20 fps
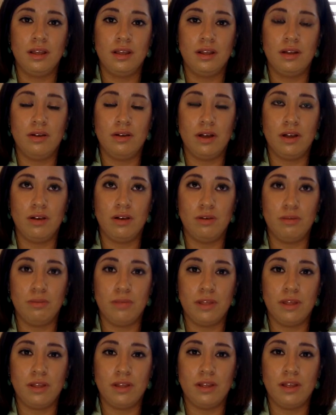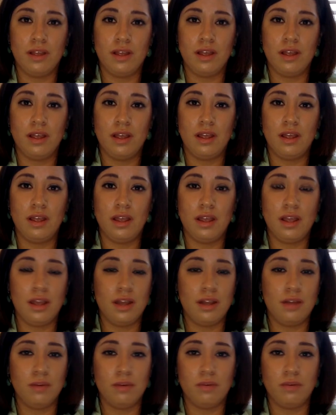I hope that
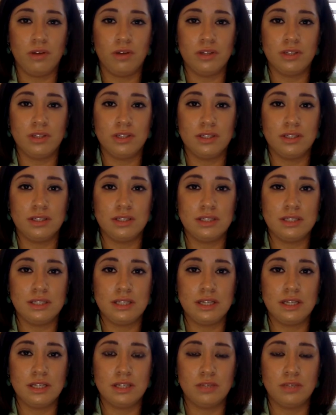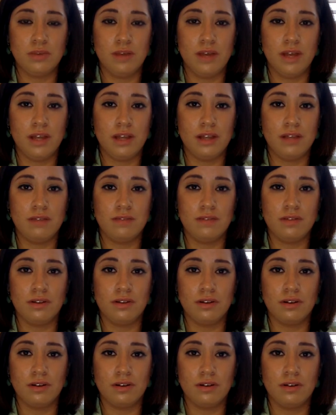anyone watching this takes away. If
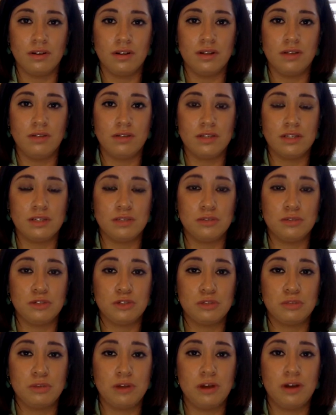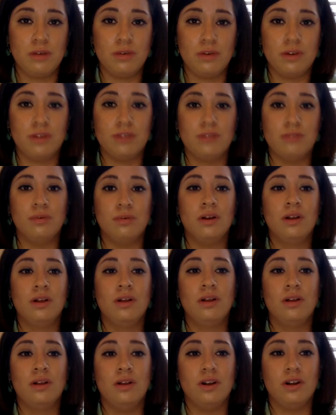you're, in a similar spot where you
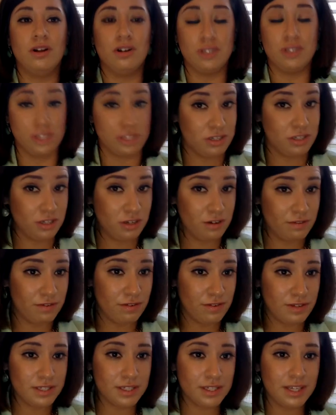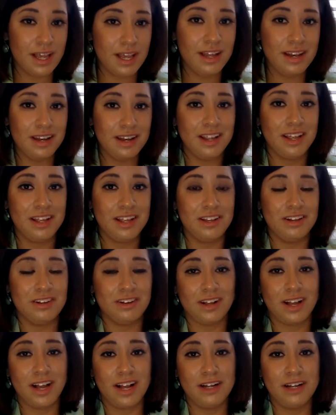are adjusting your focus again, and you're
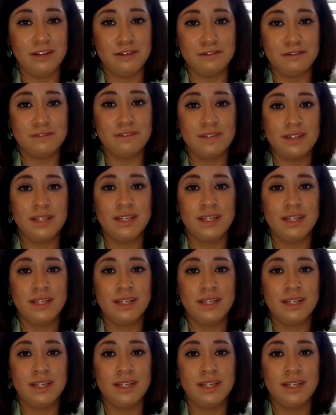kind of